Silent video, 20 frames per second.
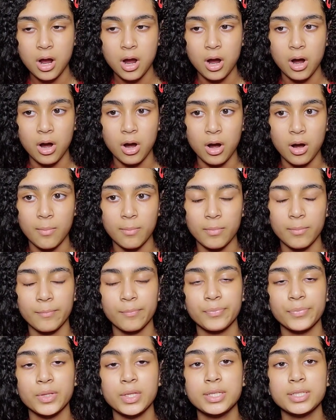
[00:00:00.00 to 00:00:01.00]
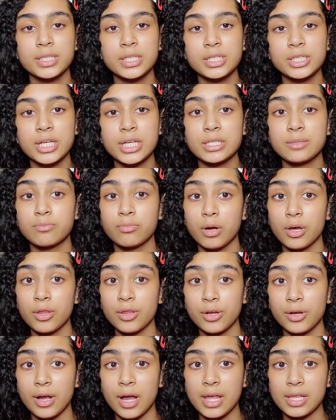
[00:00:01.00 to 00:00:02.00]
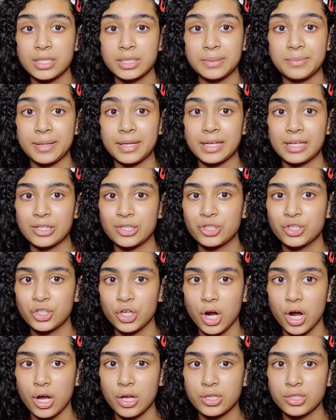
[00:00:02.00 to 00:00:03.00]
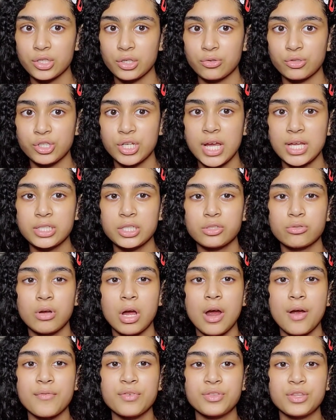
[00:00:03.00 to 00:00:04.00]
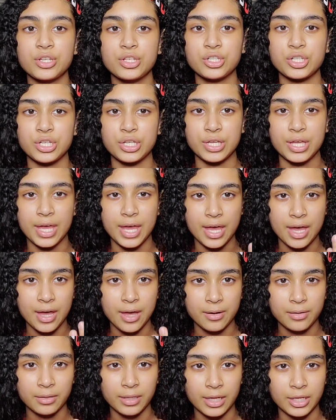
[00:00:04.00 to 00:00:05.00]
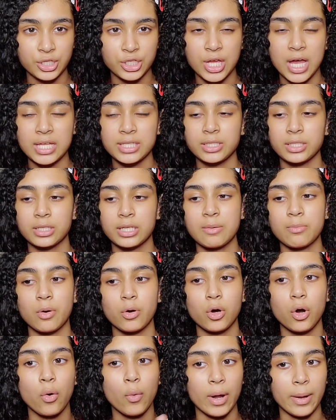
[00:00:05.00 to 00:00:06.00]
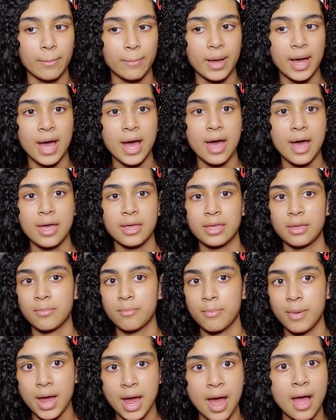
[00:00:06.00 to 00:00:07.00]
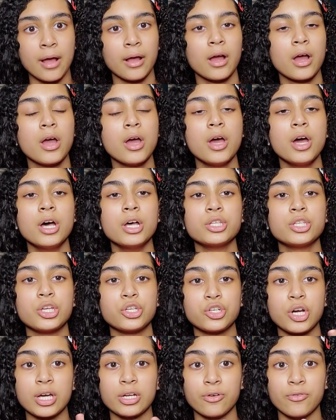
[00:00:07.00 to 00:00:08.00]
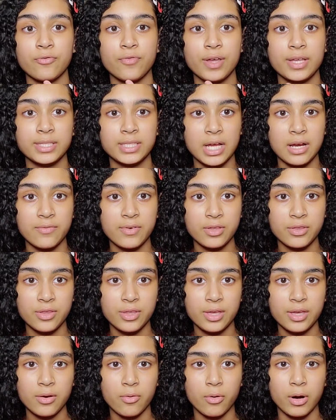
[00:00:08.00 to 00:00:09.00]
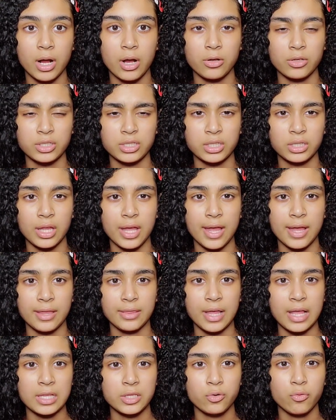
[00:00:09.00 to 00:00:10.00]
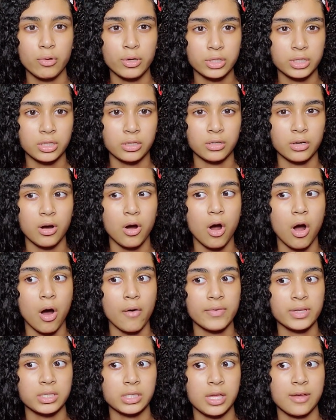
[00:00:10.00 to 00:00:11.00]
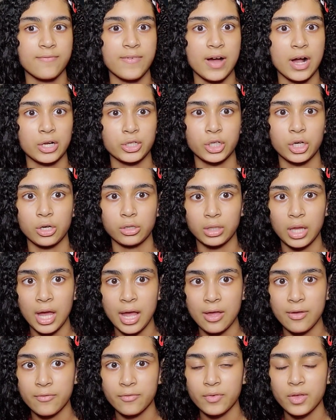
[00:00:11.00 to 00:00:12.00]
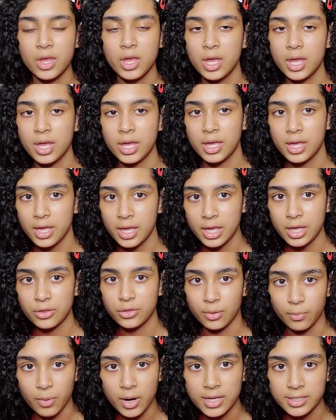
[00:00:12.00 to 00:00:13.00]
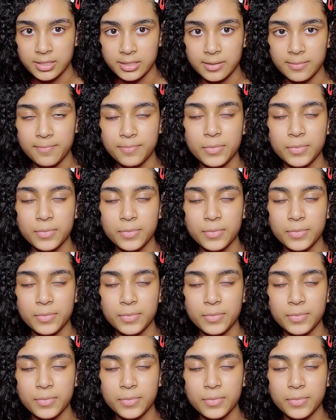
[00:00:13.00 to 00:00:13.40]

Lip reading: CJ's brother ends up getting shot, so she has to do everything she can. Like she has to keep on going back and back to try to fix everything, or else like that's going to obviously affect her life in the present.